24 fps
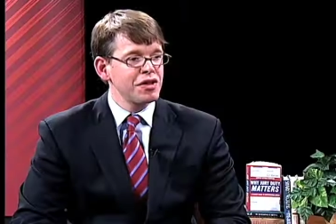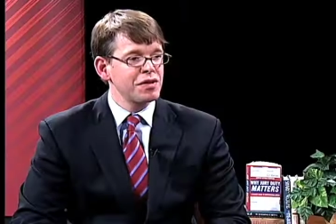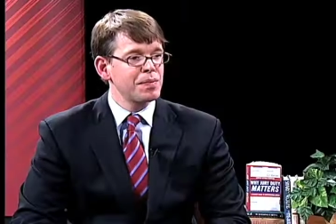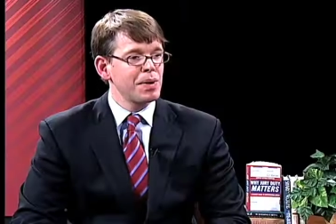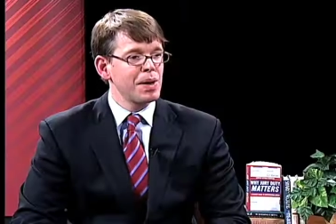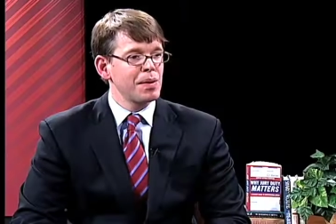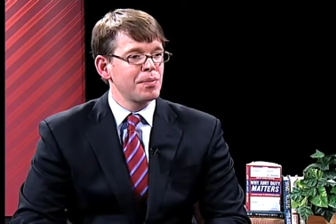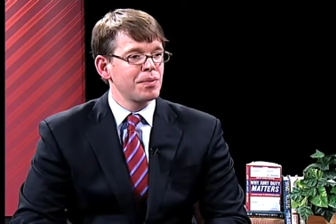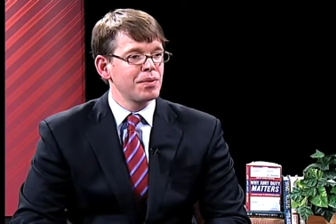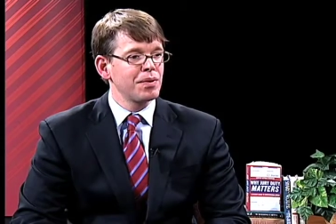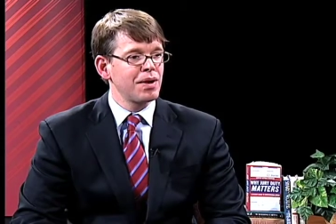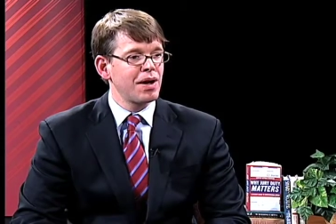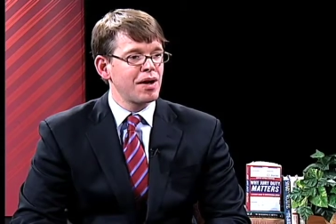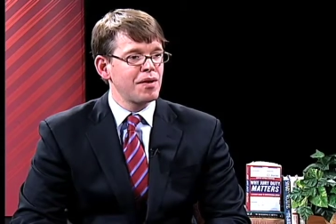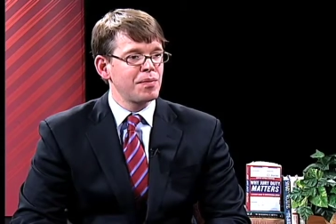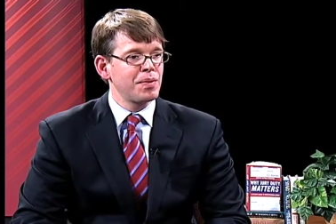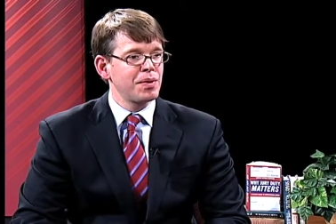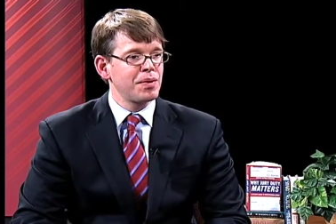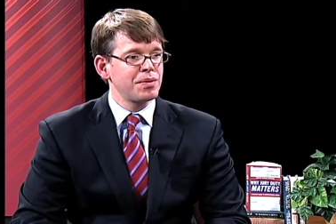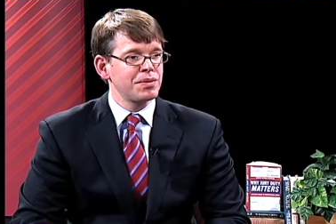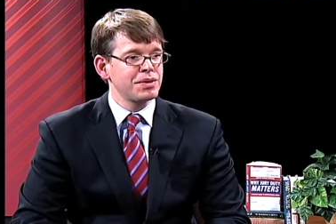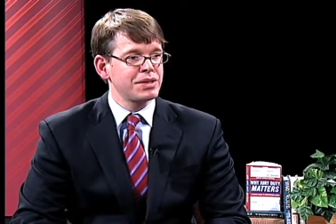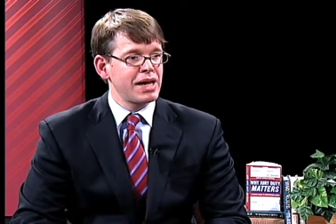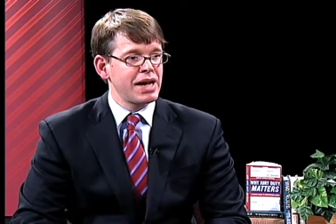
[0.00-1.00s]
people have
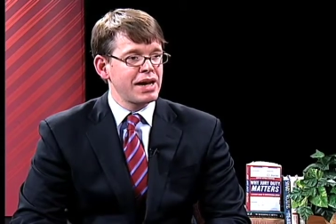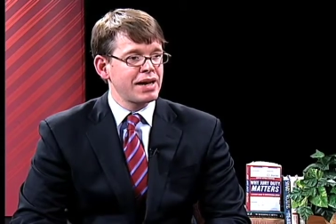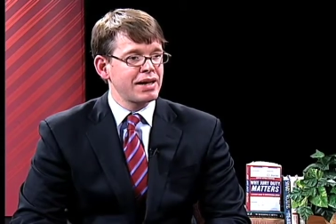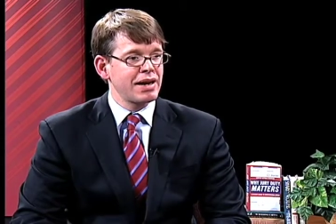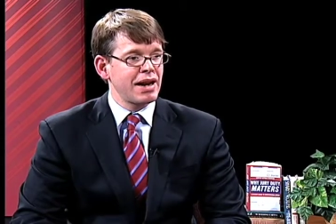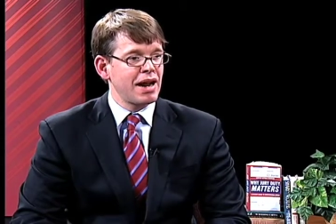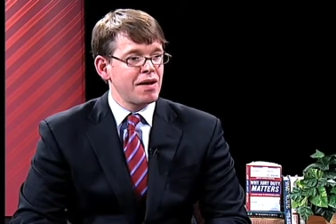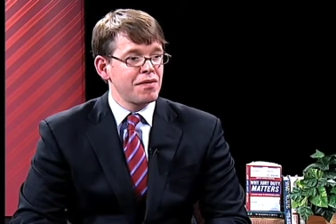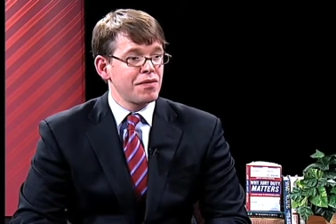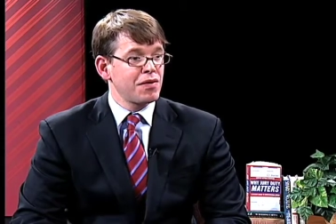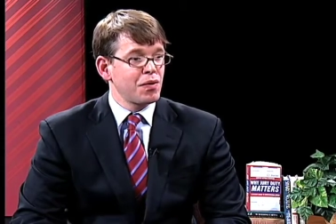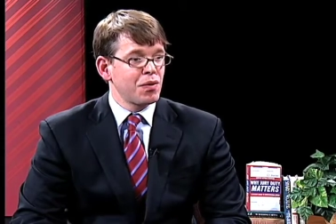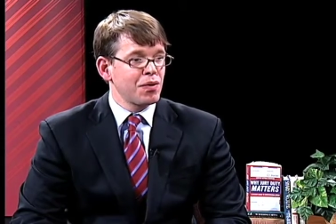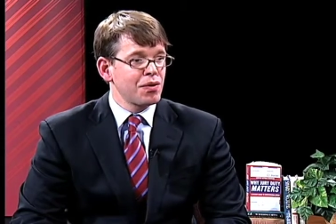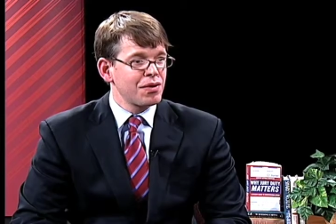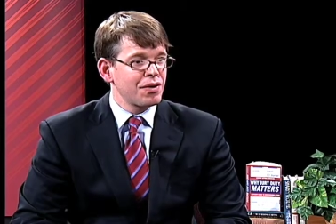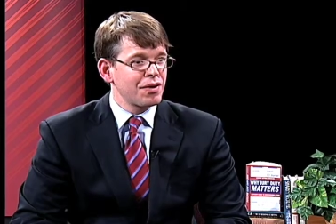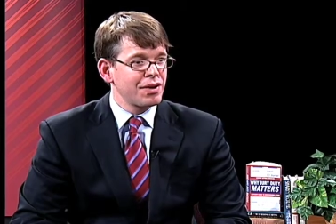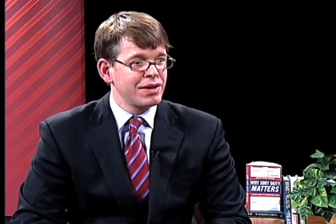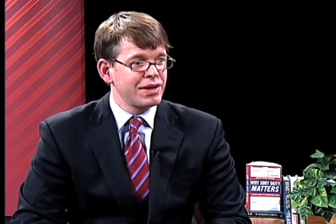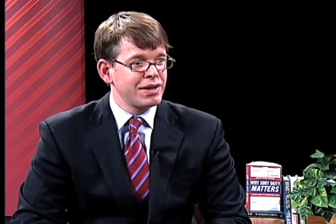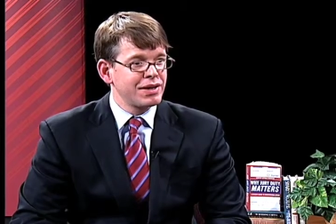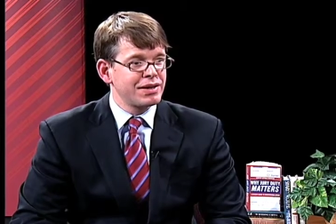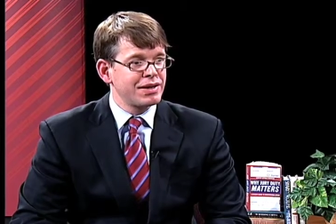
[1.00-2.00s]
been taken out of their
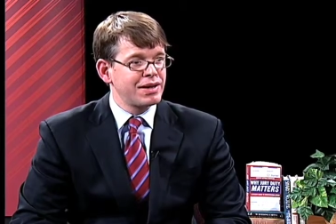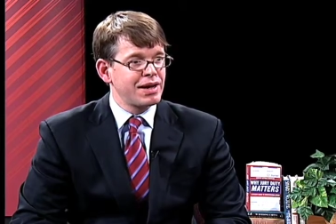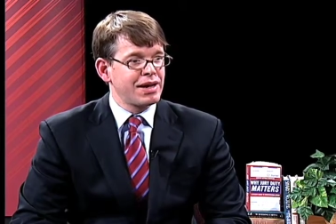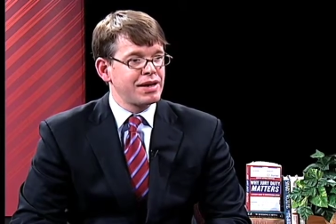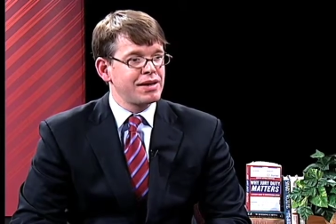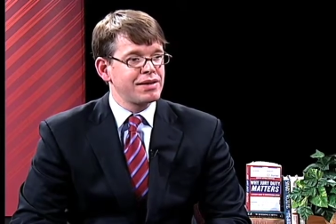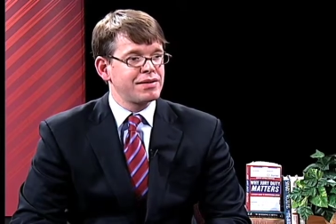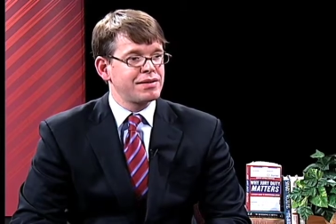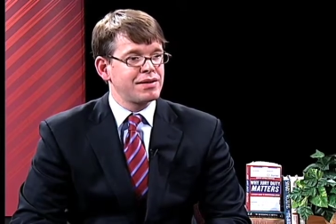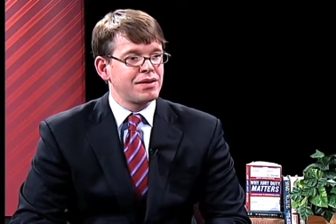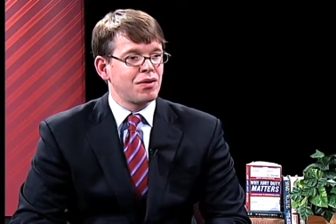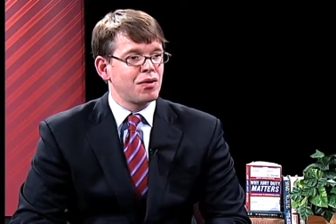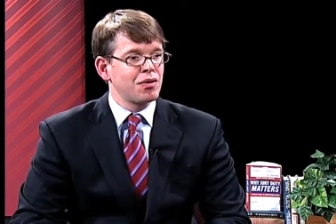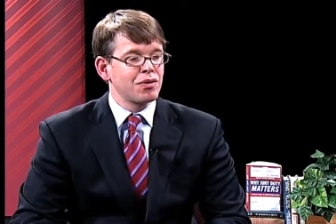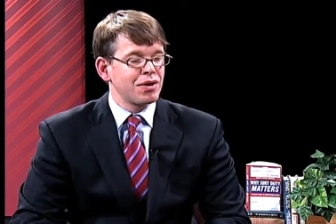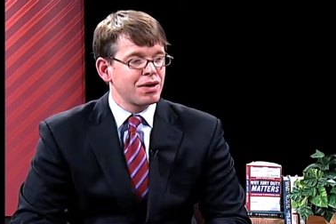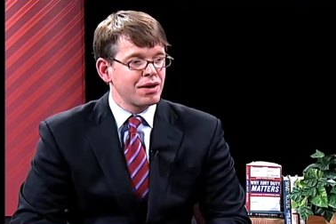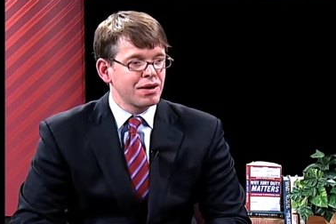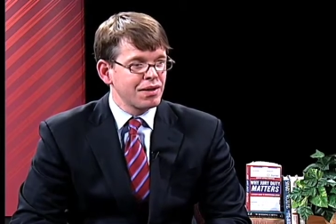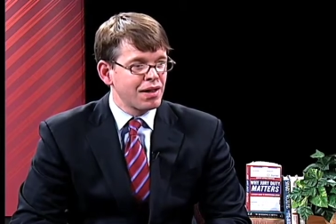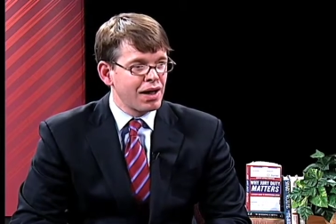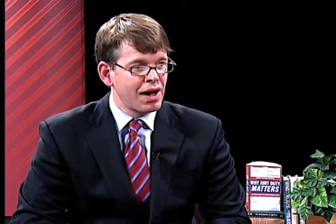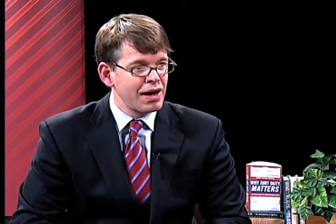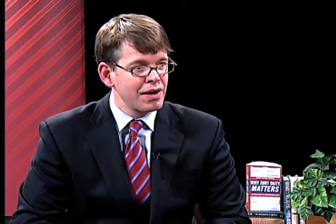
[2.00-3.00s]
ordinary days and their
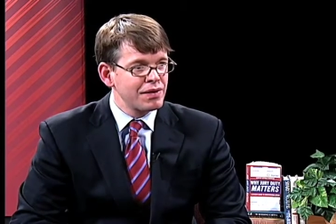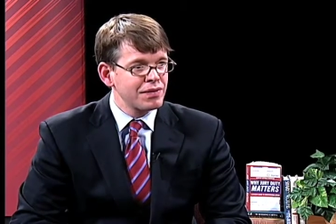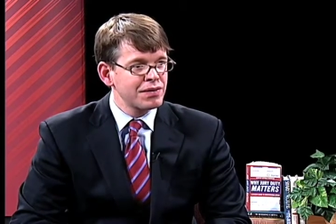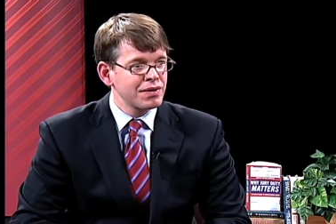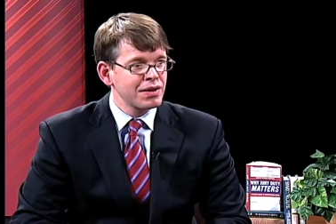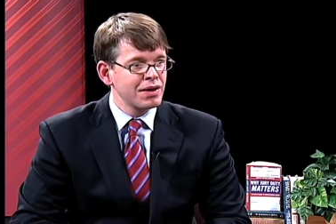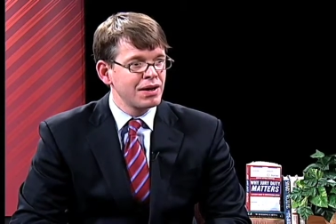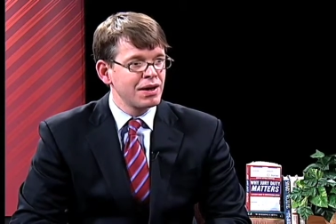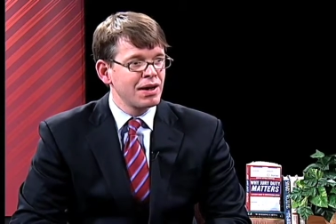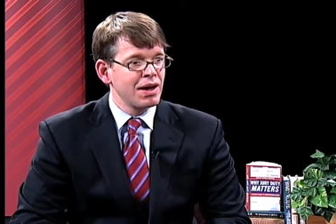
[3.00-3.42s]
ordinary lives,